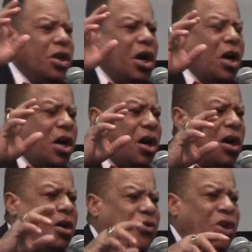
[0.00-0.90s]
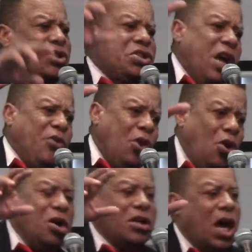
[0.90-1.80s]
Uh, uh Thus the
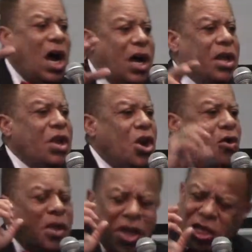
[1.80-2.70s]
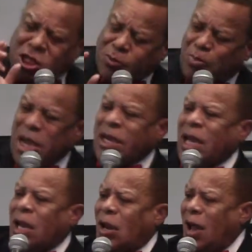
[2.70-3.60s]
Lord God. No, it is
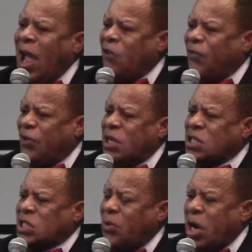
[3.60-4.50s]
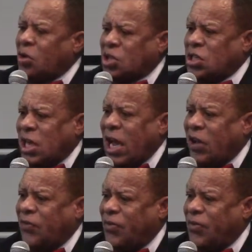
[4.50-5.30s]
speaking life into someone else's life.